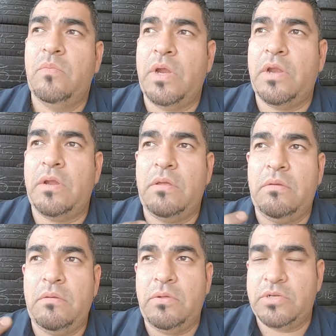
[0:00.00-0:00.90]
where
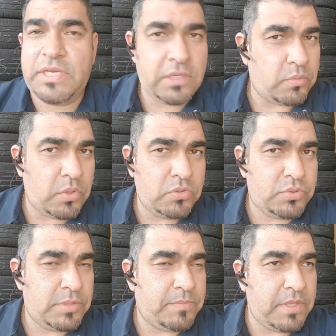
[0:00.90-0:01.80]
you're taking a road
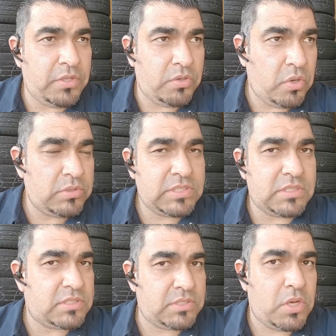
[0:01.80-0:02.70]
trip and you know it's
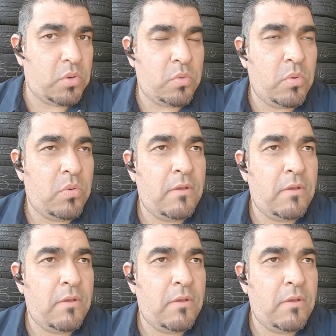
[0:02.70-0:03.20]
gonna snow,